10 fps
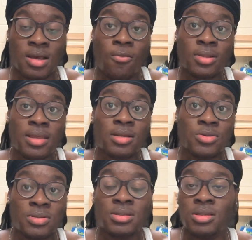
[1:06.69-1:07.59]
that what they're
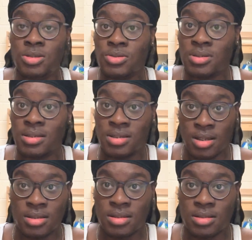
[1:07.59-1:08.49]
doing to the Jews is
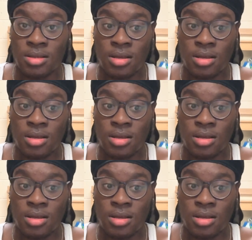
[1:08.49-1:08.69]
just,